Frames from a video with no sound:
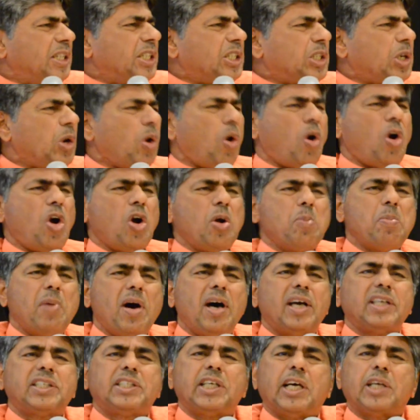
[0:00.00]
this long
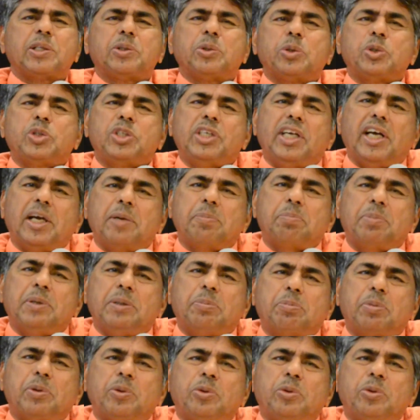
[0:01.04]
march are those young people